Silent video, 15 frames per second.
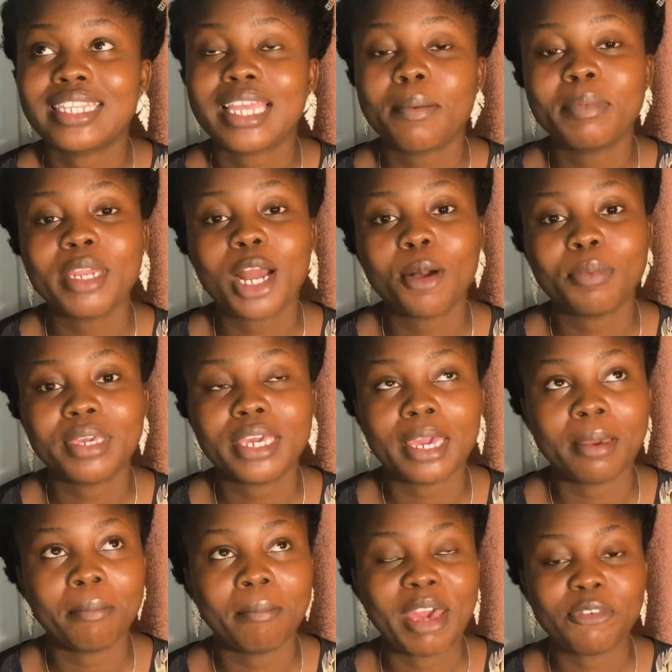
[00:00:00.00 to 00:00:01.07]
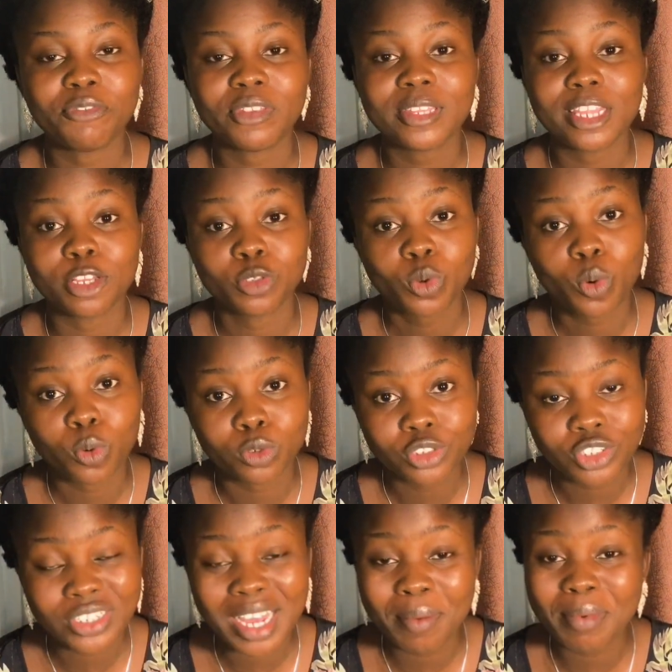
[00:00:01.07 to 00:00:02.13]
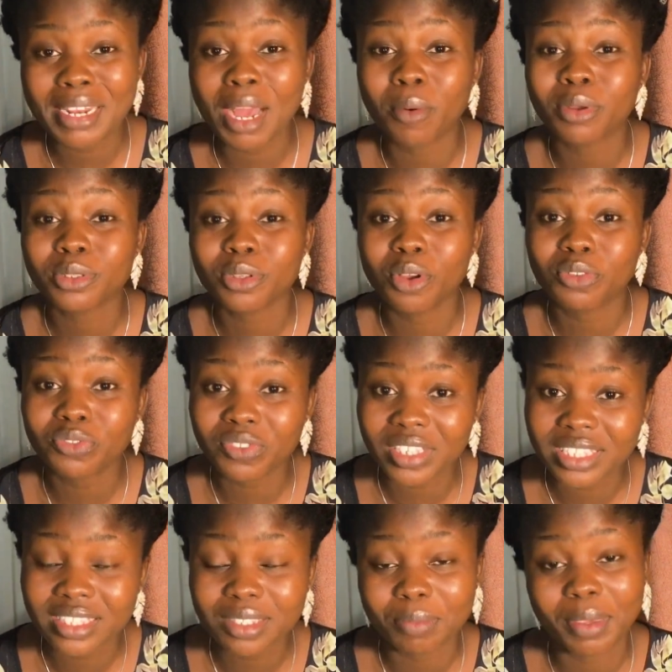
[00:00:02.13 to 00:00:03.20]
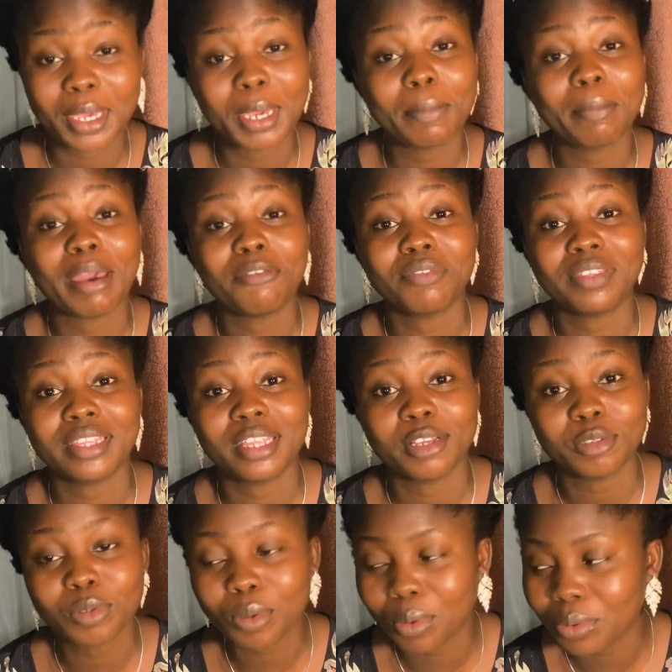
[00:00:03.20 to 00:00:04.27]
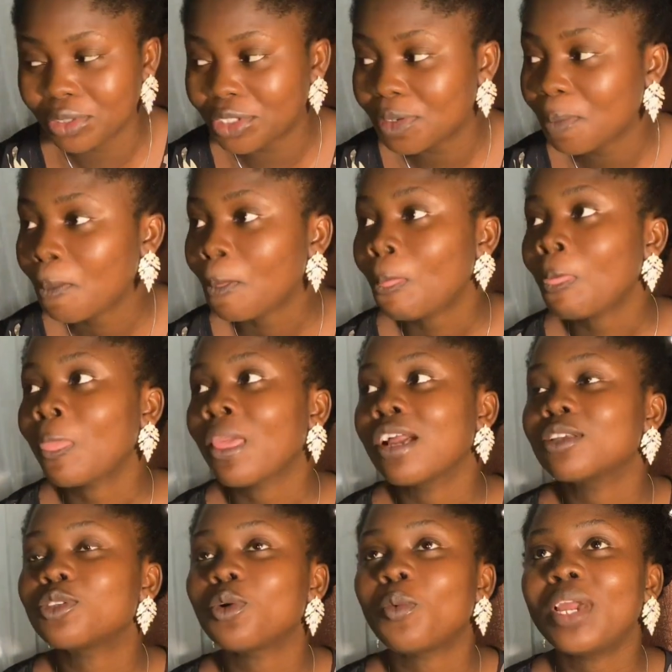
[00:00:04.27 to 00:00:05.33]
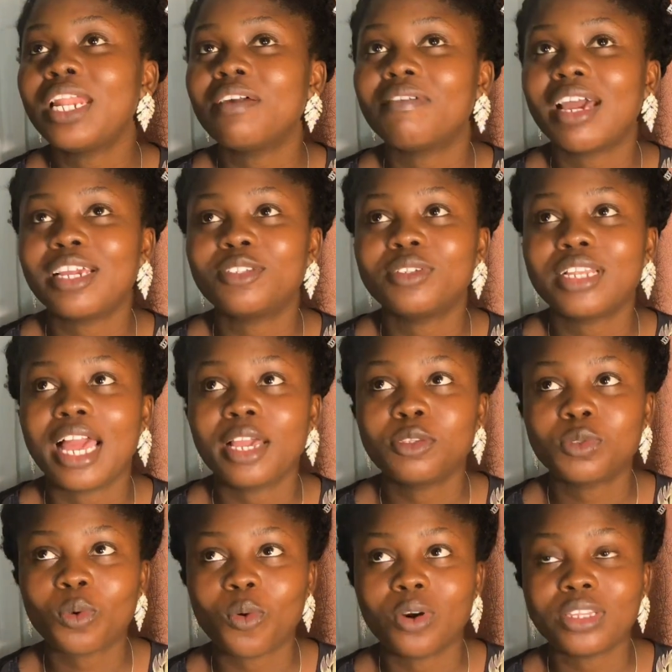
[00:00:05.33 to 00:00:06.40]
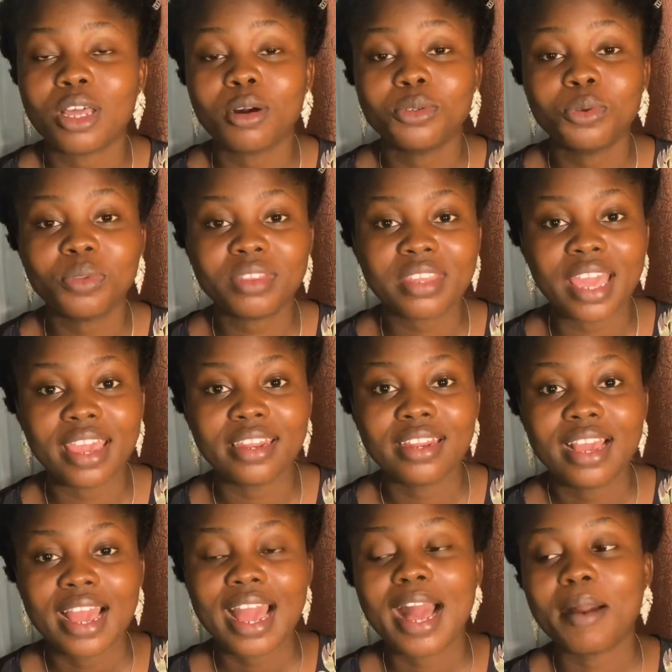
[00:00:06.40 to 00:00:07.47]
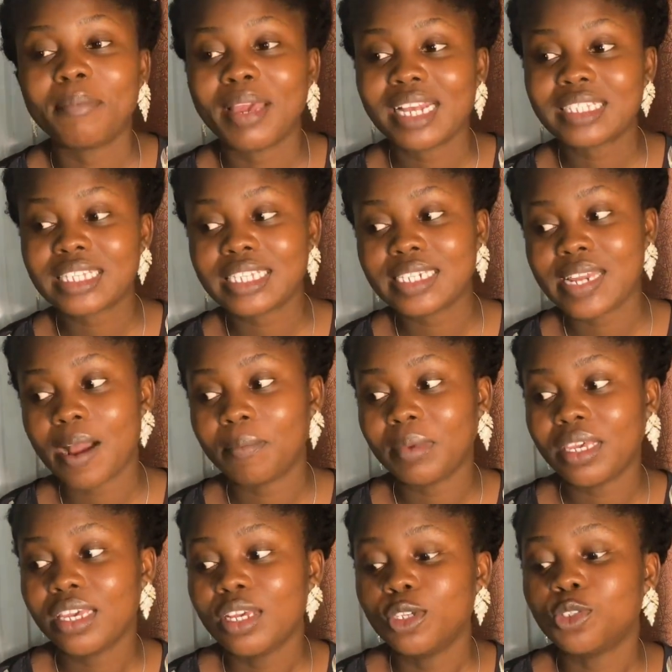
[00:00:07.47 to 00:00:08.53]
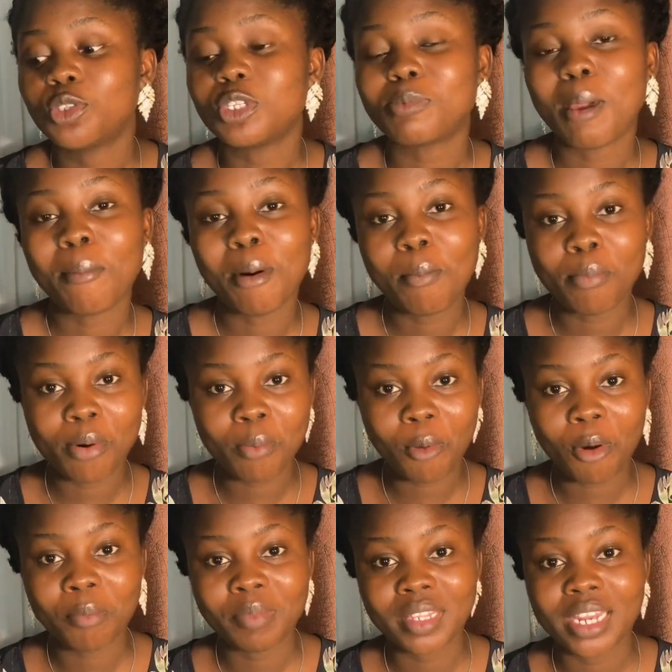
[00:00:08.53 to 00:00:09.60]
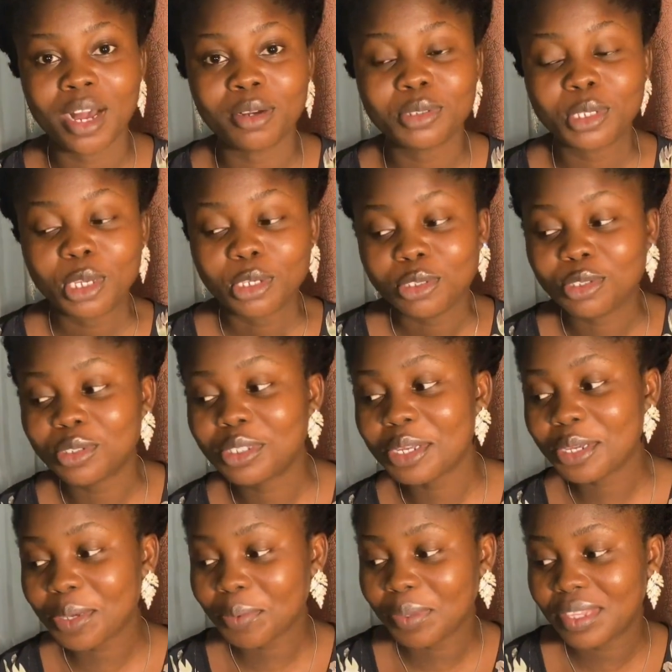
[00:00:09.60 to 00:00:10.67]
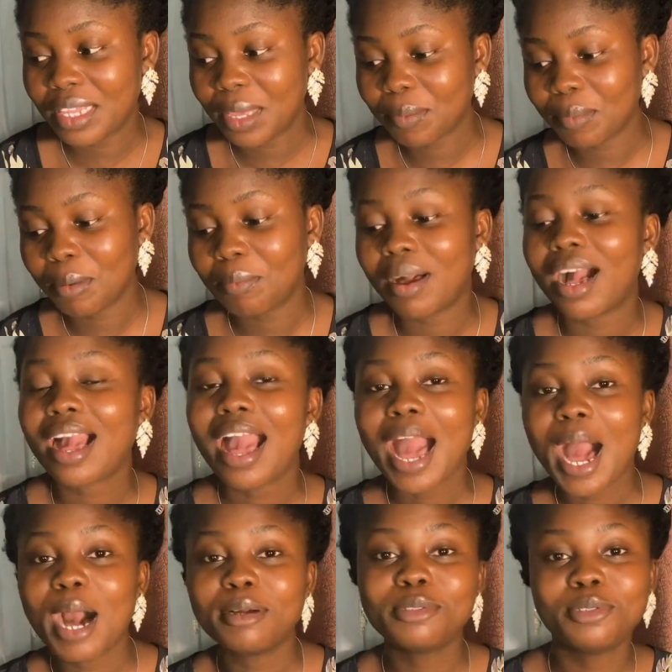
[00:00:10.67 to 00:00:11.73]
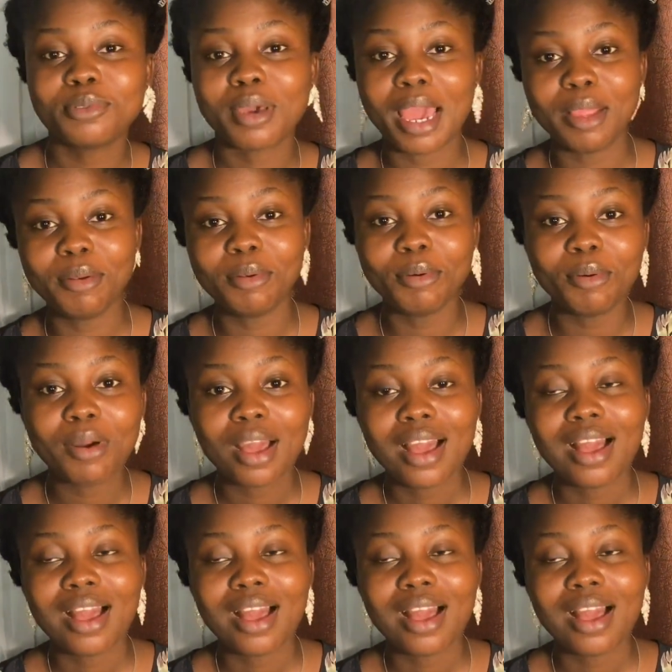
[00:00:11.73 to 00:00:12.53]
Dami now became my fitness coach. Dami that was not fit became my fitness coach. So whenever I do like squat, I'll do 10 and be asking Dami, so is my bum bum coming out? Do you think you will take me back? How do I look?